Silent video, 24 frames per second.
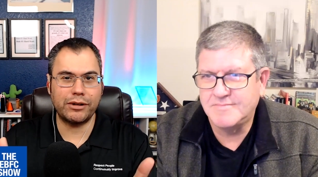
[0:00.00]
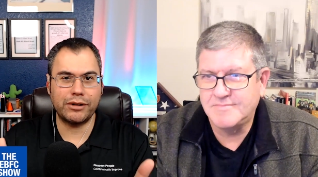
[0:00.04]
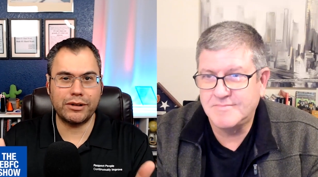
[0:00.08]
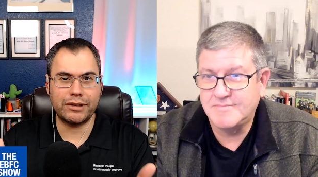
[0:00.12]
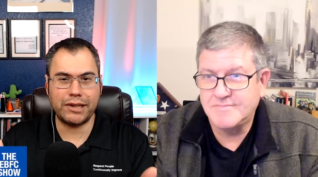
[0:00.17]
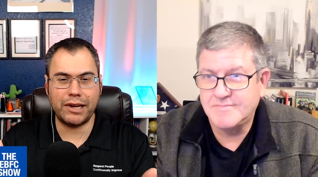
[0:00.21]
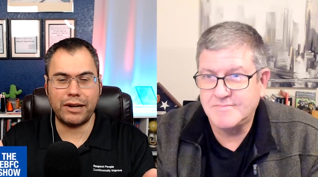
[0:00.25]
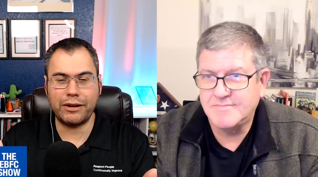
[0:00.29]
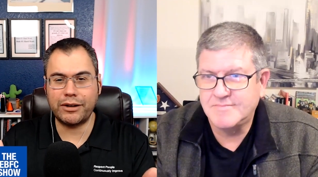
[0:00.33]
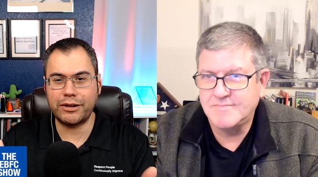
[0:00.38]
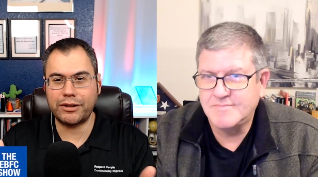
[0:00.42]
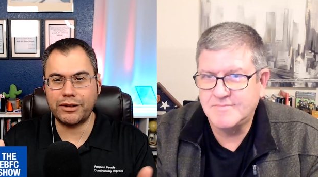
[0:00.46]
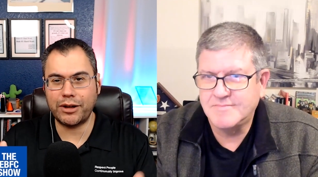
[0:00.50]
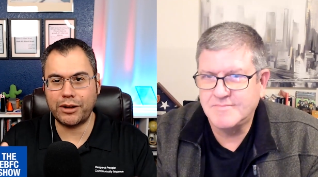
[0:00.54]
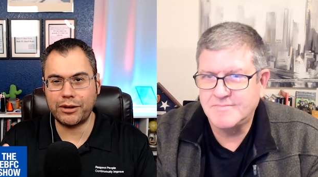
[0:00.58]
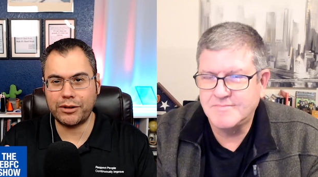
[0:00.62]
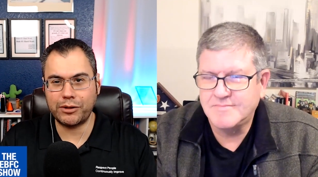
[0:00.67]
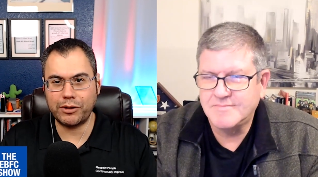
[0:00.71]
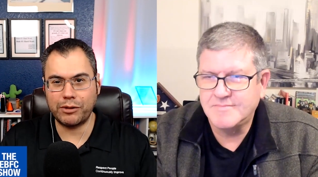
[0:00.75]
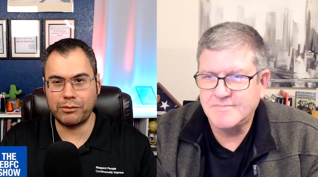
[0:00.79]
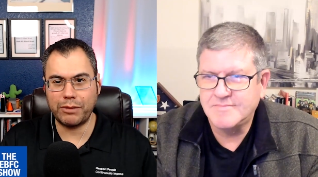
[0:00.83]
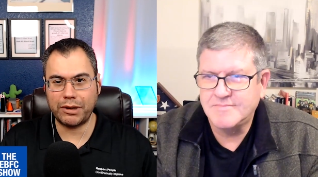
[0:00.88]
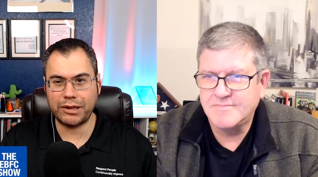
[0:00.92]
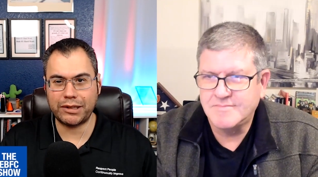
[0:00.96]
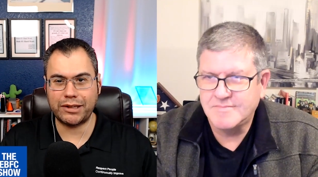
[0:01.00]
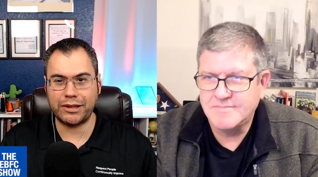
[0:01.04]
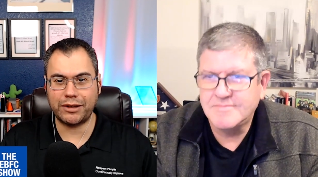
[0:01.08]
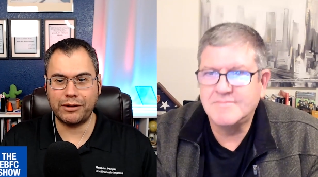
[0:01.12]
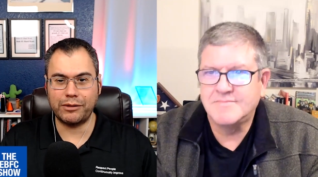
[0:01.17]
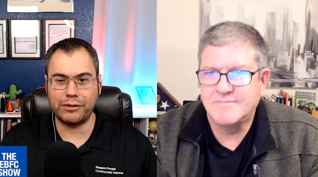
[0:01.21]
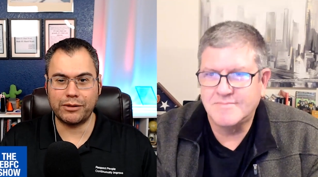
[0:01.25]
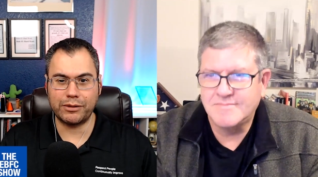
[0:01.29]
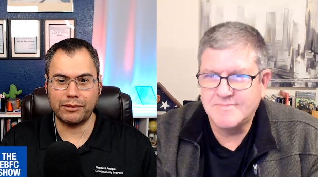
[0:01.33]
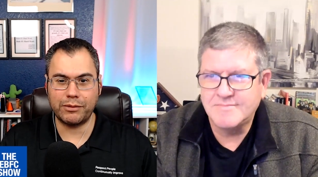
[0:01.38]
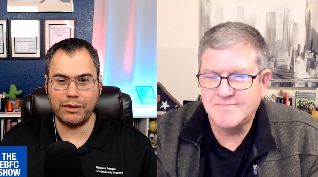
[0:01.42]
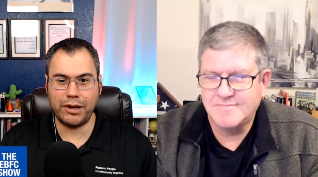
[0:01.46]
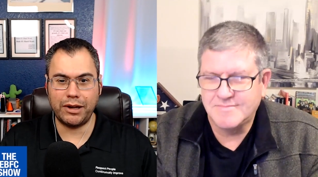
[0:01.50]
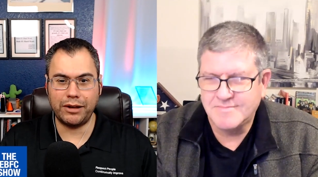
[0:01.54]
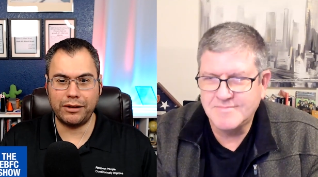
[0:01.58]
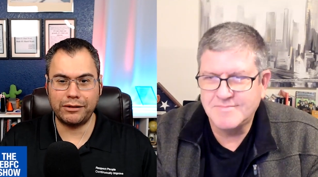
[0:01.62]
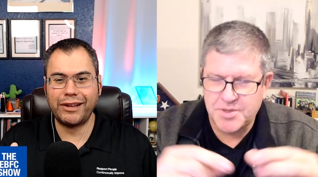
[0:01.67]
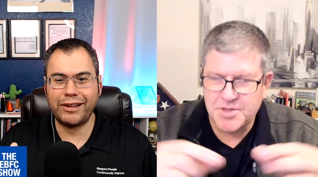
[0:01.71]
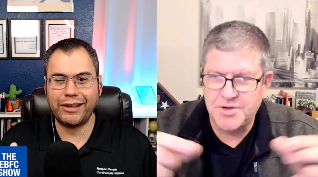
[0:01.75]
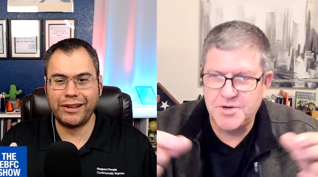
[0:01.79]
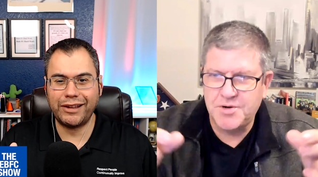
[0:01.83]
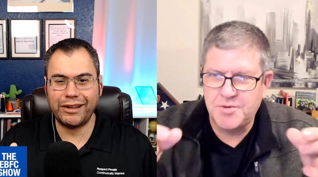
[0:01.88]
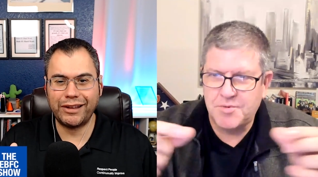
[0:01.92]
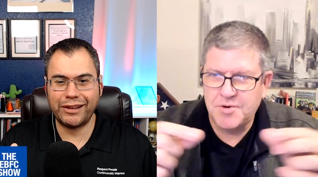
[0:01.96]
Speaker 1: is how he taught you in Mexico as well.
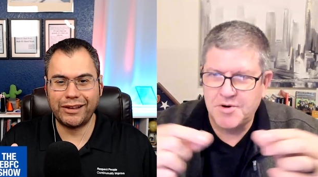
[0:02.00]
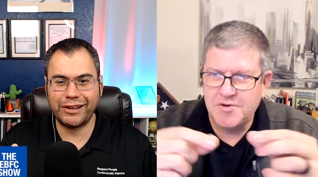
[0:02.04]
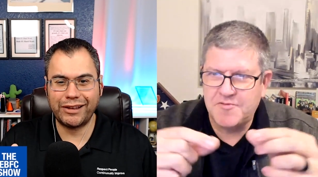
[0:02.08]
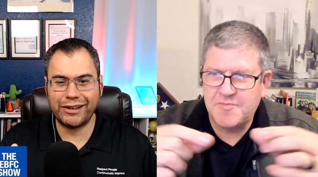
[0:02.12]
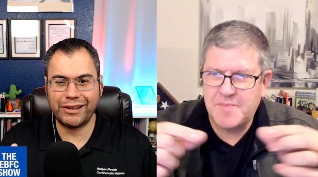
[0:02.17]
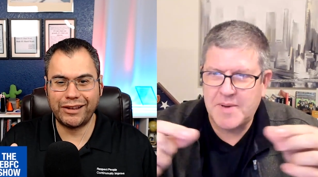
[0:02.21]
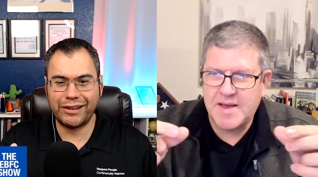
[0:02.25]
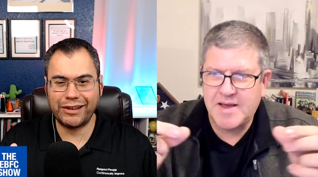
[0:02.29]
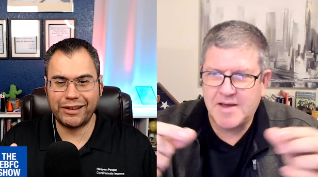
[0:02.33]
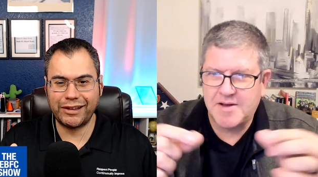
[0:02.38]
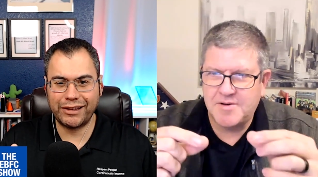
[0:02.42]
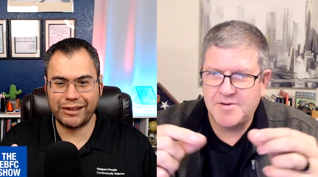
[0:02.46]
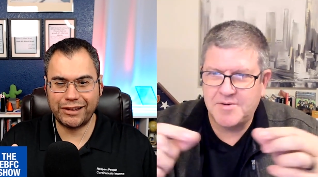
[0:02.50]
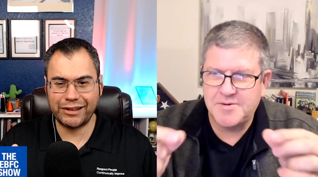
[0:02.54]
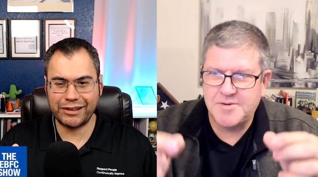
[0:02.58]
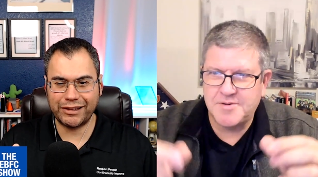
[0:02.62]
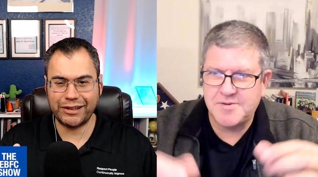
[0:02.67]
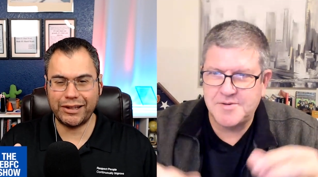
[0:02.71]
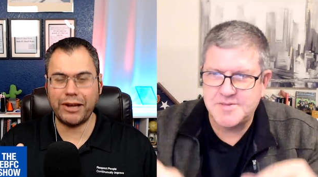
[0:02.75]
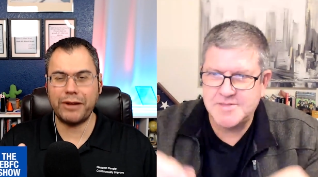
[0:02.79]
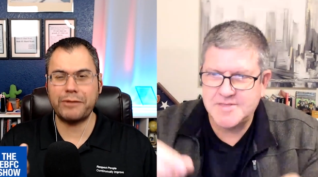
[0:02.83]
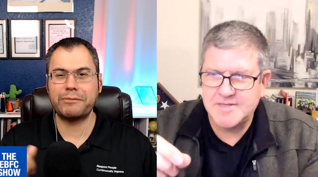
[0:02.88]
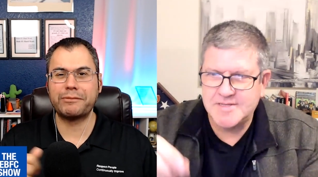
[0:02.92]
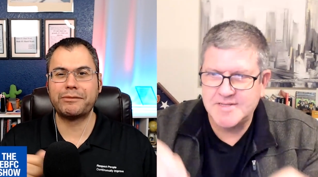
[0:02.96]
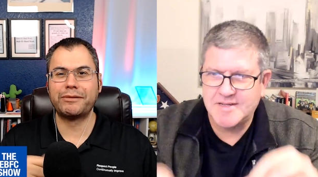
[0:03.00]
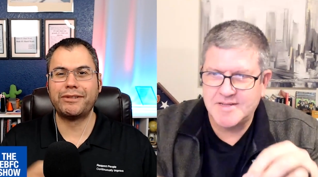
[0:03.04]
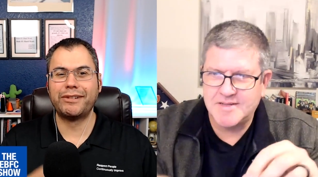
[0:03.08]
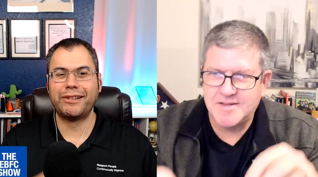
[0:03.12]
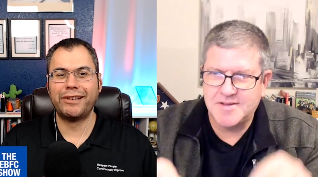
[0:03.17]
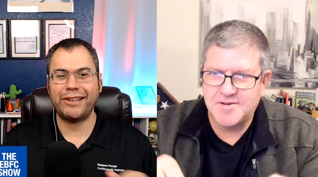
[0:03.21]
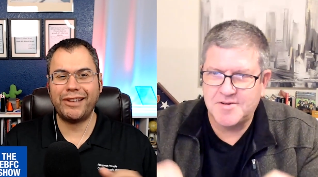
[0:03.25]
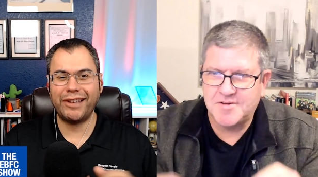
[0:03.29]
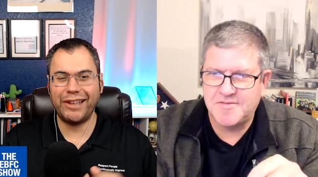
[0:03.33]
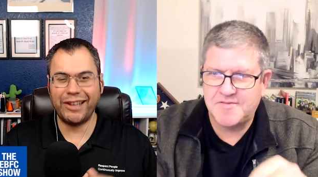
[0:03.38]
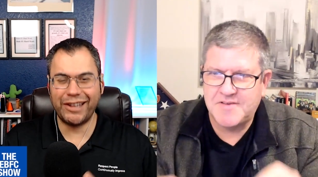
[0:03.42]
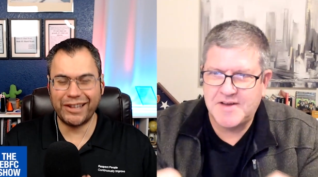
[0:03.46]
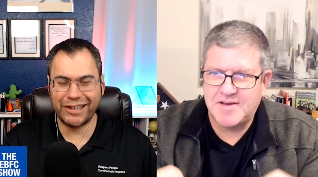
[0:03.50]
Speaker 2: Blue roof panels yep. and the little